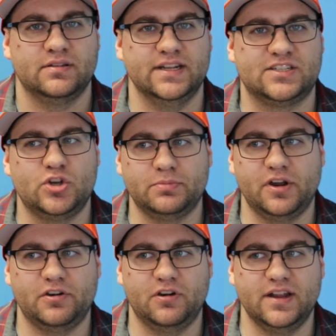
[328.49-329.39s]
its Tomb
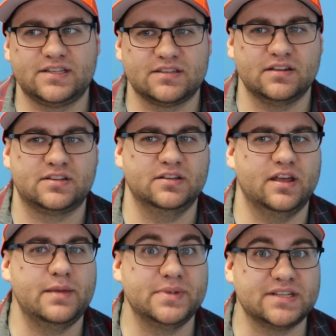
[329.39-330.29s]
Raider rights to
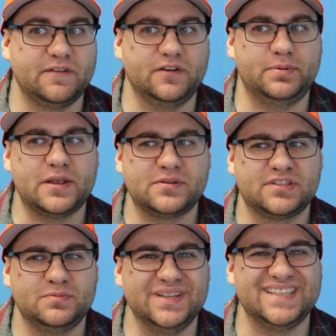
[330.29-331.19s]
Amazon for
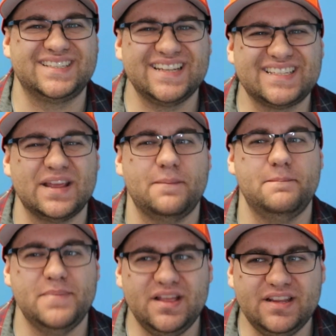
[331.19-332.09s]
approximately 6
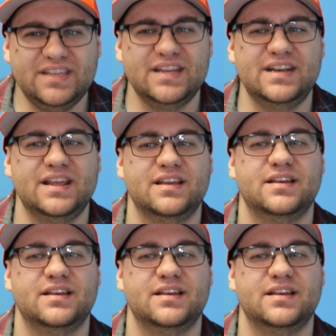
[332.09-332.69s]
million